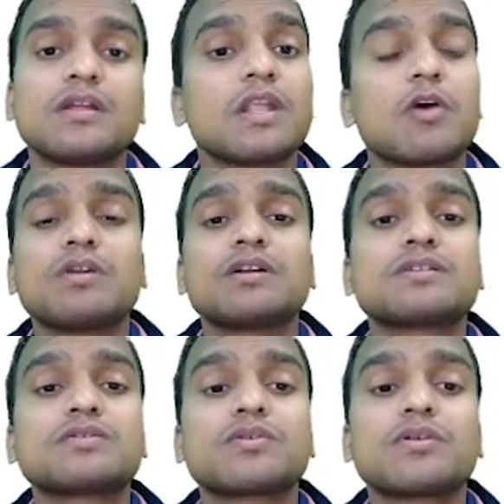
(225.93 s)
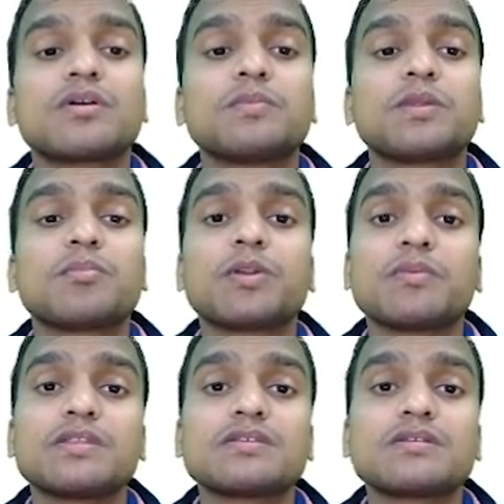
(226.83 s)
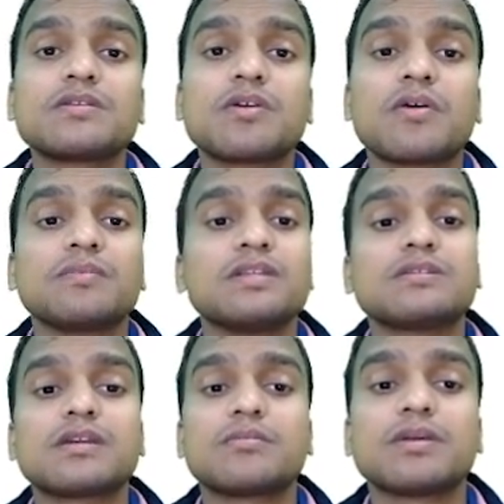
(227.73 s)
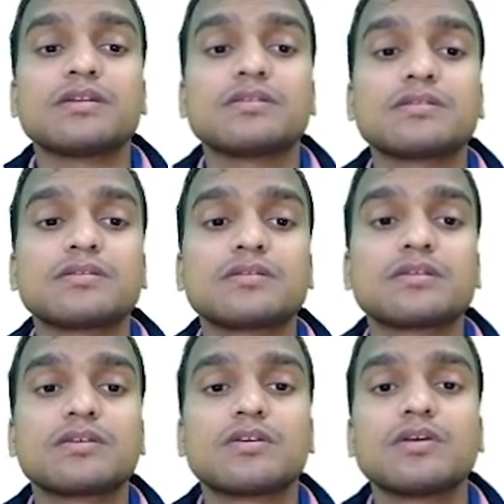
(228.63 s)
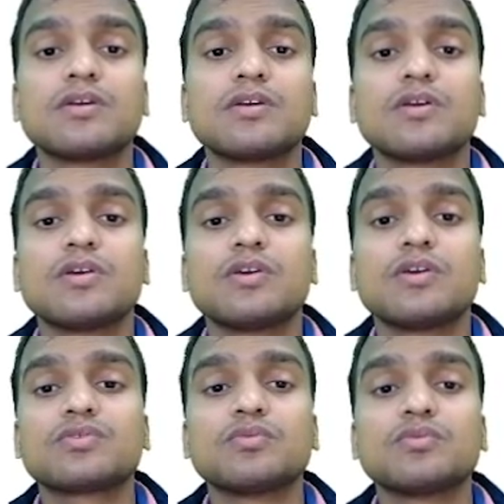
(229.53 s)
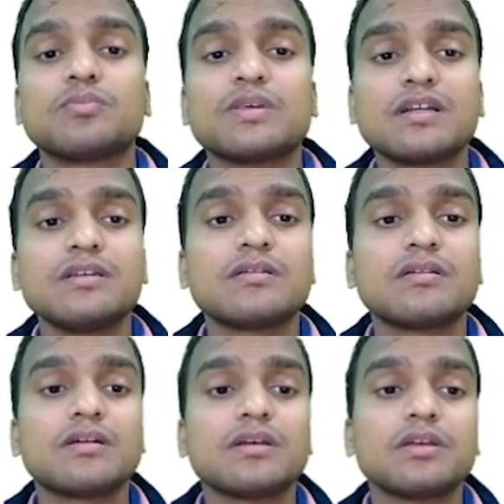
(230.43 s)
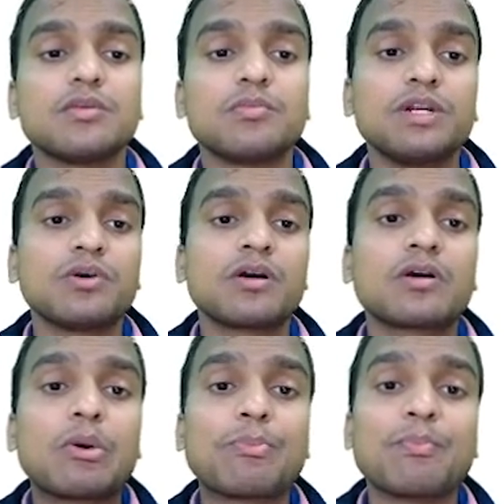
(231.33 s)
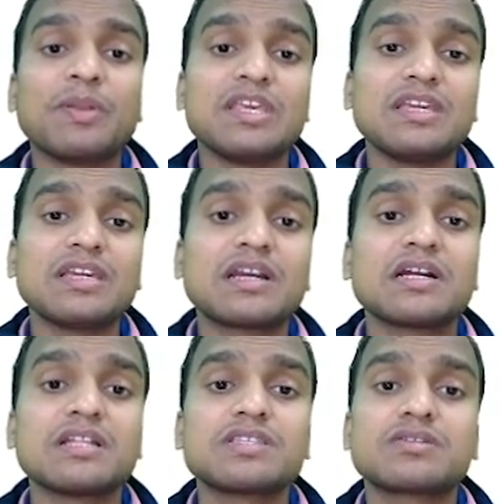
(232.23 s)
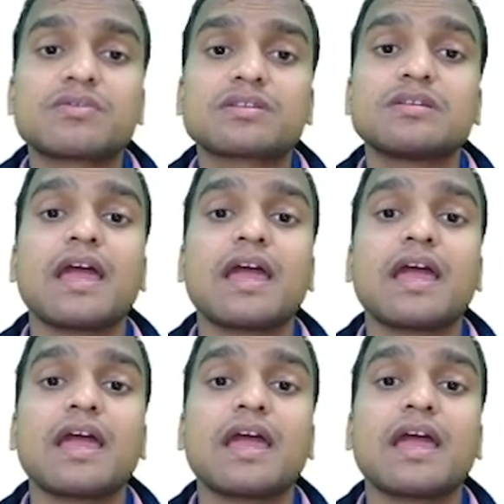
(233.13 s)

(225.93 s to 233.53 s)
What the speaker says: Now let us talk of the prevention of these termites. So basically, if we talk of pre-construction